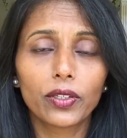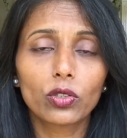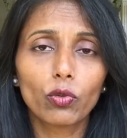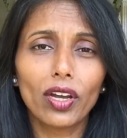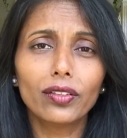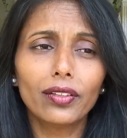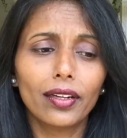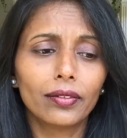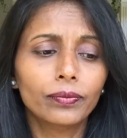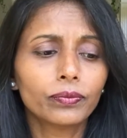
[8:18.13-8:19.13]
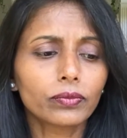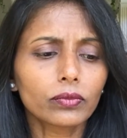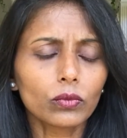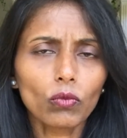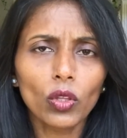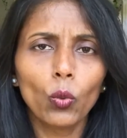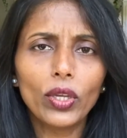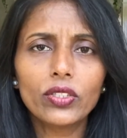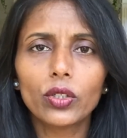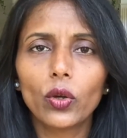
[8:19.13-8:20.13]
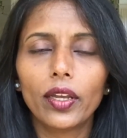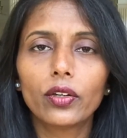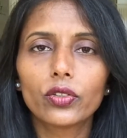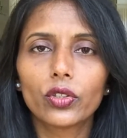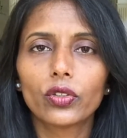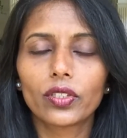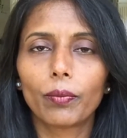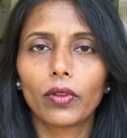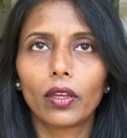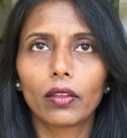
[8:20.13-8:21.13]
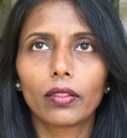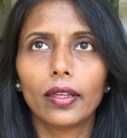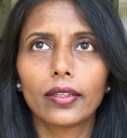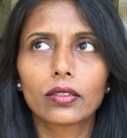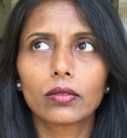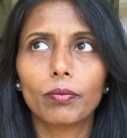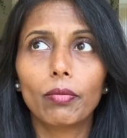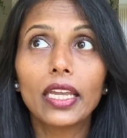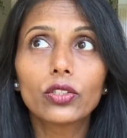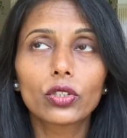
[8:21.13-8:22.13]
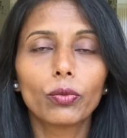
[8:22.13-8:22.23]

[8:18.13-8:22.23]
So rather than wasting your energy on something that's major,